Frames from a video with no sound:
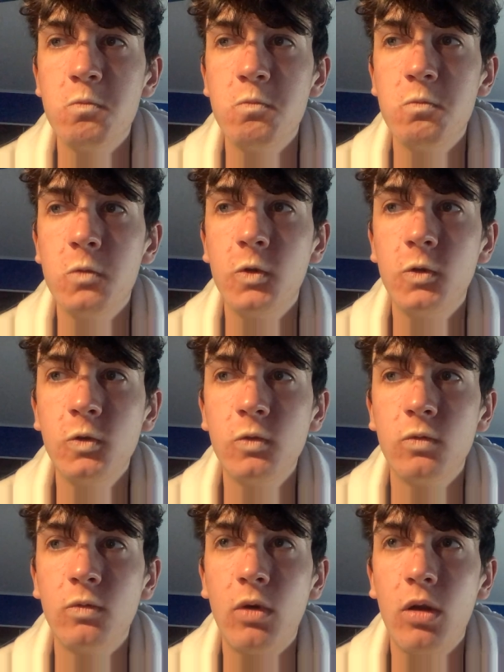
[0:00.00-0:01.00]
this is
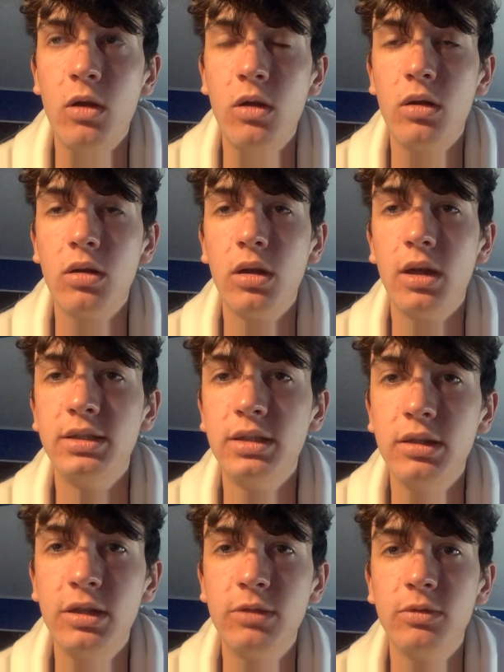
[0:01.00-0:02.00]
wrong. I
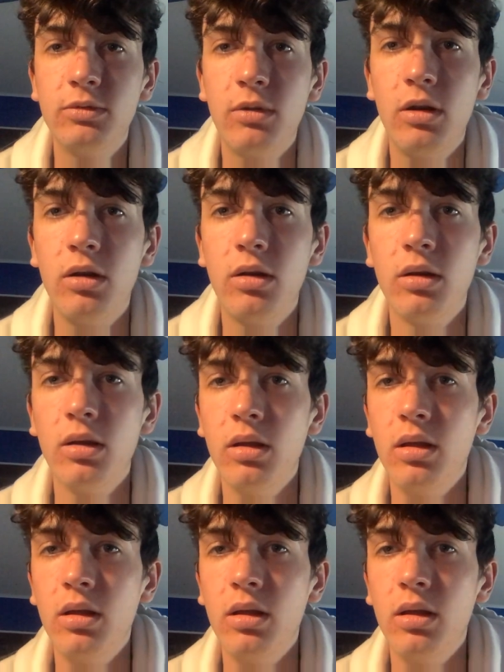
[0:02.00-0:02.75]
said this was wrong.